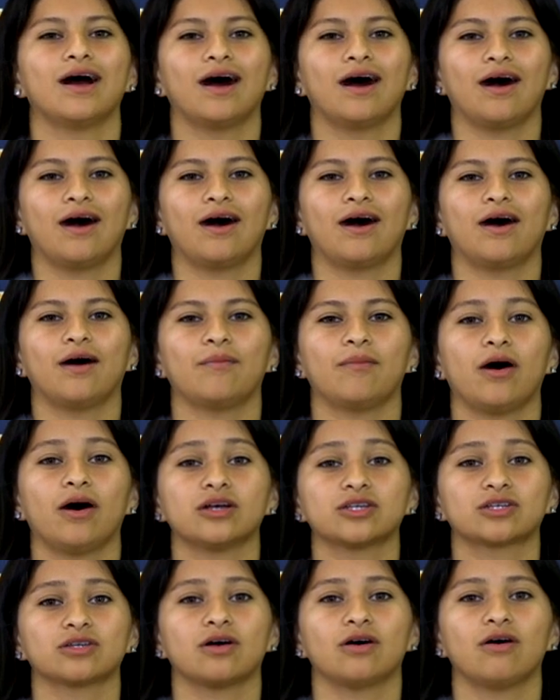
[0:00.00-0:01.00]
Um,
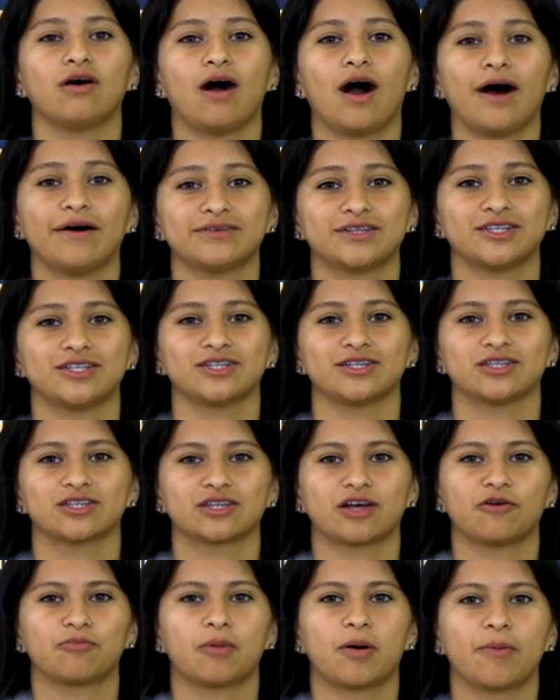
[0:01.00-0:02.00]
also, off-season
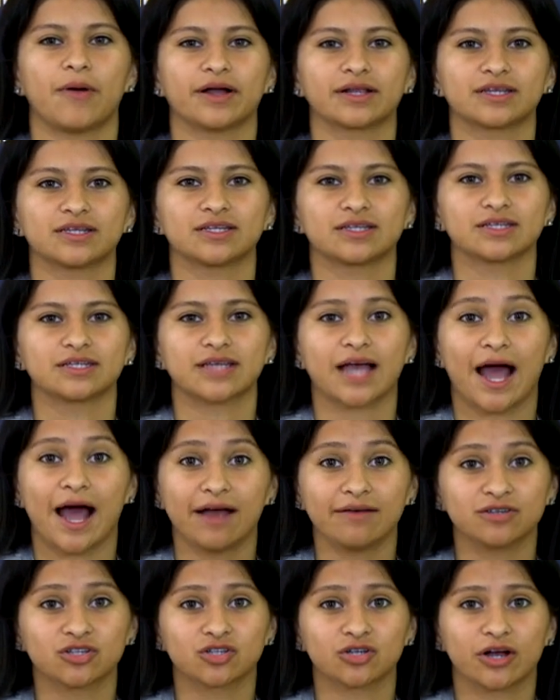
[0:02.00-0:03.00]
softball practices
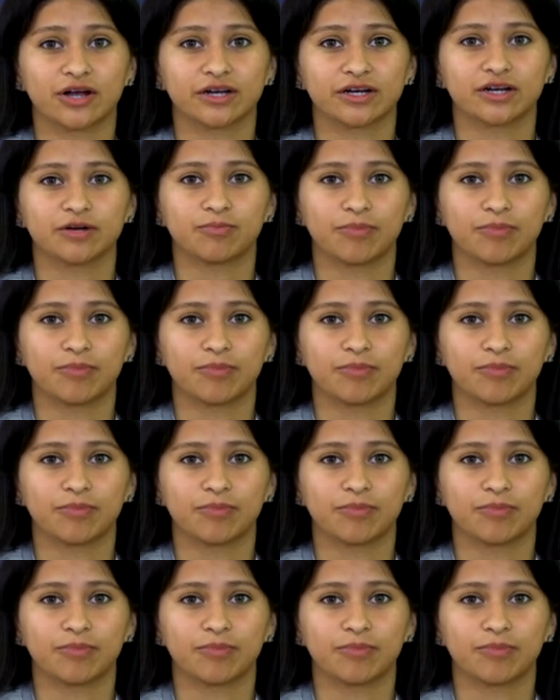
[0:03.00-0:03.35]
have started.